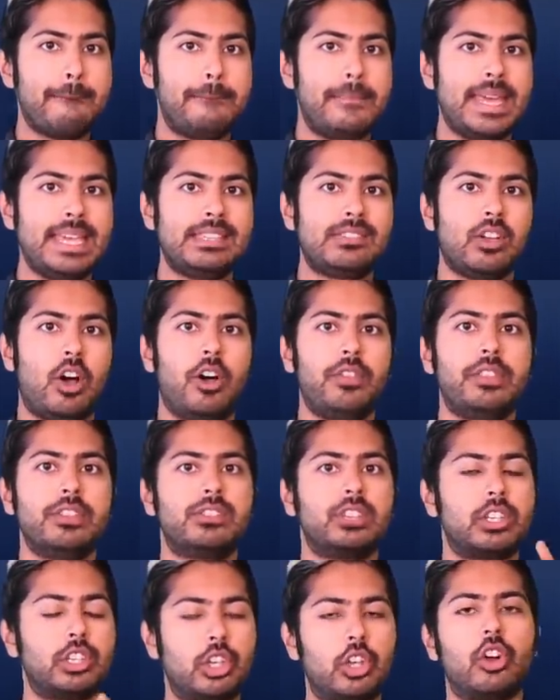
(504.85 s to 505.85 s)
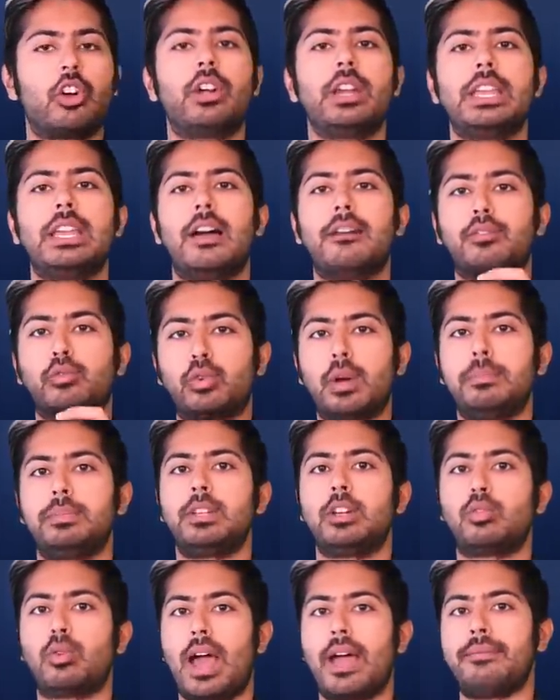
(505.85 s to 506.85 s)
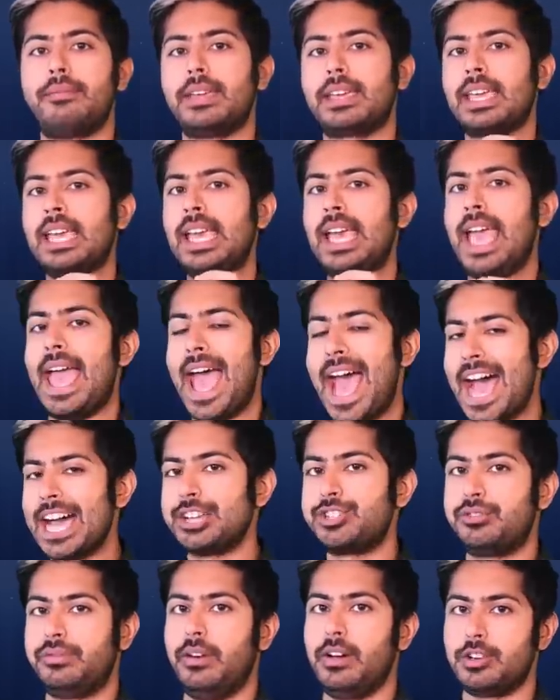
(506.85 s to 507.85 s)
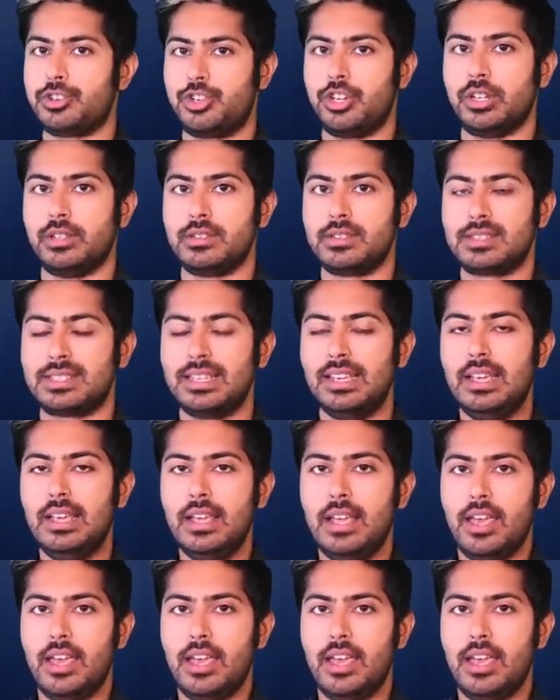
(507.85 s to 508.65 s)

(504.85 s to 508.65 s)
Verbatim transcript: based on the security of cryptographic hash functions.